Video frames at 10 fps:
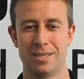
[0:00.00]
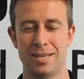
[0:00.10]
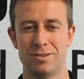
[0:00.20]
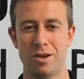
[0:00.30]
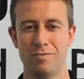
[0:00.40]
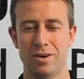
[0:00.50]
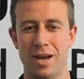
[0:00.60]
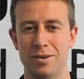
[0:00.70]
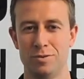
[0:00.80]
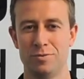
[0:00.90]
There's over
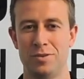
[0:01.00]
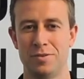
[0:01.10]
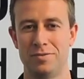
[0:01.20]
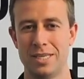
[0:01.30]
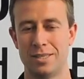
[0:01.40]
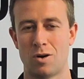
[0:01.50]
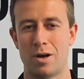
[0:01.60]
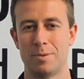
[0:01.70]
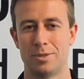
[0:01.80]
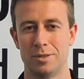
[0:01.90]
150
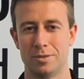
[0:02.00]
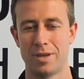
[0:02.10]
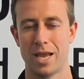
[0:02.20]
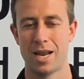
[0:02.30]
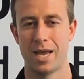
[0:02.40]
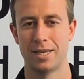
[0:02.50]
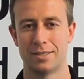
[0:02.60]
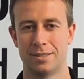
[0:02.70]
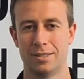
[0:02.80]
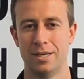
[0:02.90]
types of
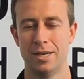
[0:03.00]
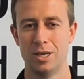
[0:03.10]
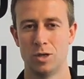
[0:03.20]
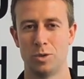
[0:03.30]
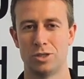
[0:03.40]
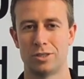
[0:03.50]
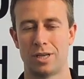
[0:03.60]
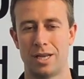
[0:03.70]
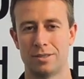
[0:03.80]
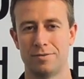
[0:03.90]
headaches, which is
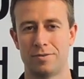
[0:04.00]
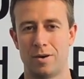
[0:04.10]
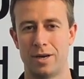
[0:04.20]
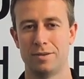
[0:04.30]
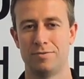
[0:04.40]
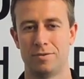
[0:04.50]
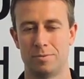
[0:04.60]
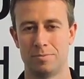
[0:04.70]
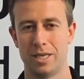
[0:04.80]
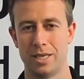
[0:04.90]
classified
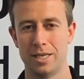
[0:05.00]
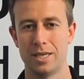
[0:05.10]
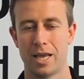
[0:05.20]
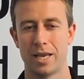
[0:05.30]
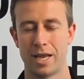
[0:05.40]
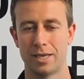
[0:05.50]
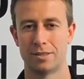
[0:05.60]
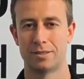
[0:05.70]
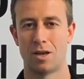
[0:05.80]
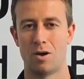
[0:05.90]
from the Headache
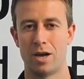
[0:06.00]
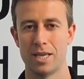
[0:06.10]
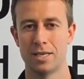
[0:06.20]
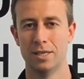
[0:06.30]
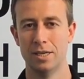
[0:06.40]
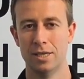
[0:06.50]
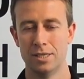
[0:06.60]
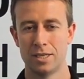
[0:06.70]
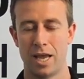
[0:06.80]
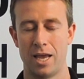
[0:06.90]
Society.
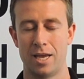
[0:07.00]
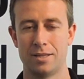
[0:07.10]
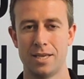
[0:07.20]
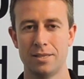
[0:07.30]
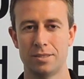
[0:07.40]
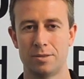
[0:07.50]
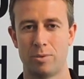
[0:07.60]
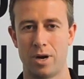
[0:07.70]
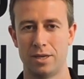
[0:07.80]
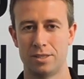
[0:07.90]
These are
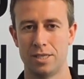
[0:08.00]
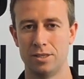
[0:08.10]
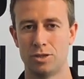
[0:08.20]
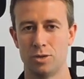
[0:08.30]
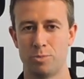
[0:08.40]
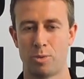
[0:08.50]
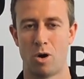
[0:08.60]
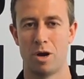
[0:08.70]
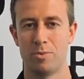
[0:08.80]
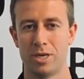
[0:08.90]
branched into
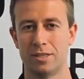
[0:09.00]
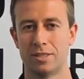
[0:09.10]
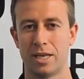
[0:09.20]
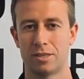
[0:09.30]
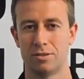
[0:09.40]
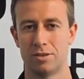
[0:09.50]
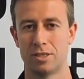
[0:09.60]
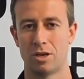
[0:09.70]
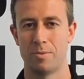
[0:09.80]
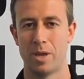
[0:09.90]
primary and secondary
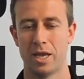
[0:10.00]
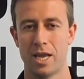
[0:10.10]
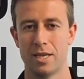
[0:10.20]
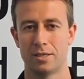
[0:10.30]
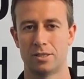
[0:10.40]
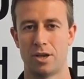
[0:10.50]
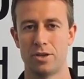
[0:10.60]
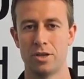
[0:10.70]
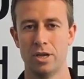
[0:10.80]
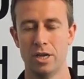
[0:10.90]
type headaches.
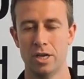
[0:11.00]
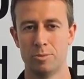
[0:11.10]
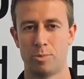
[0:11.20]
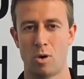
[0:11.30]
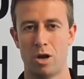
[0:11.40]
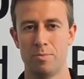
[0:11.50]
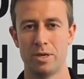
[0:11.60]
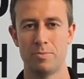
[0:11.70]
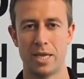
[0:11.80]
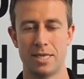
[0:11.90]
So
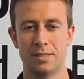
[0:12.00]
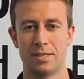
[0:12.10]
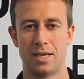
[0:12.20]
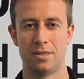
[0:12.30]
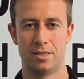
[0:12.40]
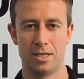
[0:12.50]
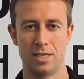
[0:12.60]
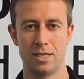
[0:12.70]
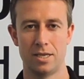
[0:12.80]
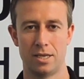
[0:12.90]
primary means that
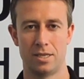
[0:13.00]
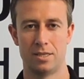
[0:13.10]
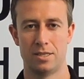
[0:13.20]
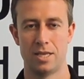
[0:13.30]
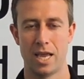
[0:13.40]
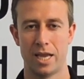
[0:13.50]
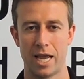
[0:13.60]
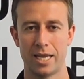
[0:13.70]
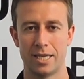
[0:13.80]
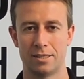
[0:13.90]
the
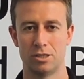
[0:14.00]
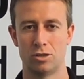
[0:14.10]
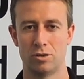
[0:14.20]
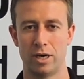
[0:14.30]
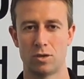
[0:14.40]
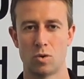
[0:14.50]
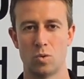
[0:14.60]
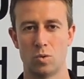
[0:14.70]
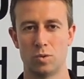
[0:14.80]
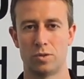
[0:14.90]
headache is a direct
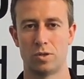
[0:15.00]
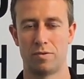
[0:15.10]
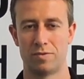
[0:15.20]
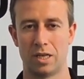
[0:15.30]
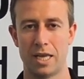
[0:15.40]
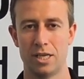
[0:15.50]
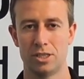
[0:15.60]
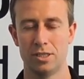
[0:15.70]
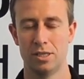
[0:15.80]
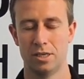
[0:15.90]
cause of the
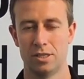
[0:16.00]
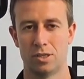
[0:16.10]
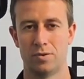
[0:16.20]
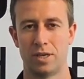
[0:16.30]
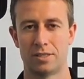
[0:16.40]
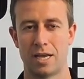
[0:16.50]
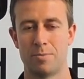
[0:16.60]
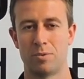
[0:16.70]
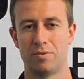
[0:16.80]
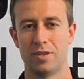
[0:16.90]
lesion. So an
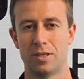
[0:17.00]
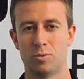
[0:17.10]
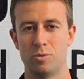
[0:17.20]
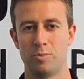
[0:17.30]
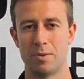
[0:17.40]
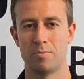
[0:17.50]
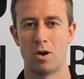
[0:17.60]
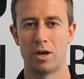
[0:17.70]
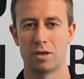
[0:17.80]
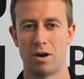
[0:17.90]
example of this would be
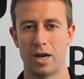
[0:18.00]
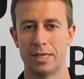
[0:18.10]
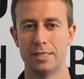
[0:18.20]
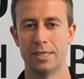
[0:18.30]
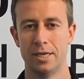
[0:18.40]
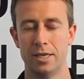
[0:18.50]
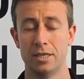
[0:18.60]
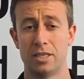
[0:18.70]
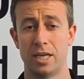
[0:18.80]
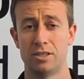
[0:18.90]
migraine,
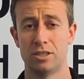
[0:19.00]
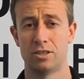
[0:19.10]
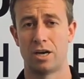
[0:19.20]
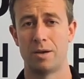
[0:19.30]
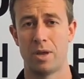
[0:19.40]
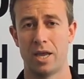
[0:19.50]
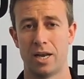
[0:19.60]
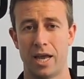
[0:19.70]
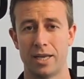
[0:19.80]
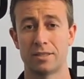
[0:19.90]
tension type
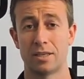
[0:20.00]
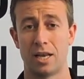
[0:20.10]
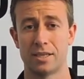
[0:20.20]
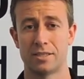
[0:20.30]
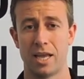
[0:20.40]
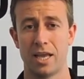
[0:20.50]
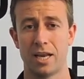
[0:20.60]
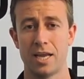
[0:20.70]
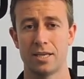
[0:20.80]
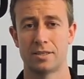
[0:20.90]
headaches, cluster
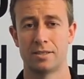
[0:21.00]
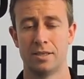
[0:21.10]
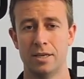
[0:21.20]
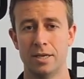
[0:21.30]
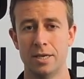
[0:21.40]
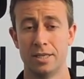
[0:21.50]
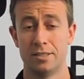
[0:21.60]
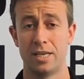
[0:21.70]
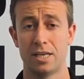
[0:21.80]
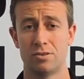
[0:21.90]
headaches.
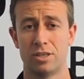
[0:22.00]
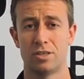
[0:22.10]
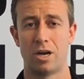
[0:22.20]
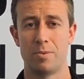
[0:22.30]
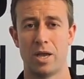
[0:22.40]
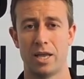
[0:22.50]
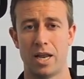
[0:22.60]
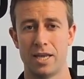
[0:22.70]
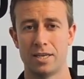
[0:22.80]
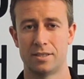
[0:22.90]
Secondary type
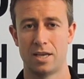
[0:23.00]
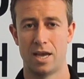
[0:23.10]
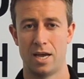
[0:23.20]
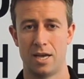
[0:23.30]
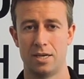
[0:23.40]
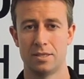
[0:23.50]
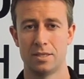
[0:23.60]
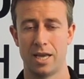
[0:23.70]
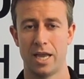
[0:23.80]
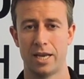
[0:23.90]
headaches are
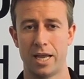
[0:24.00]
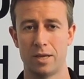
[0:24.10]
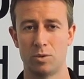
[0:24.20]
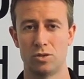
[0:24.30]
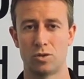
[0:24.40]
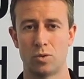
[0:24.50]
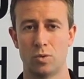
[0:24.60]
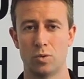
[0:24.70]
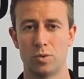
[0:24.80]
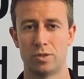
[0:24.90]
a headache which is
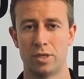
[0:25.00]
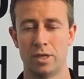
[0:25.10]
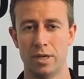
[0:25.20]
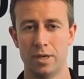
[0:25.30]
caused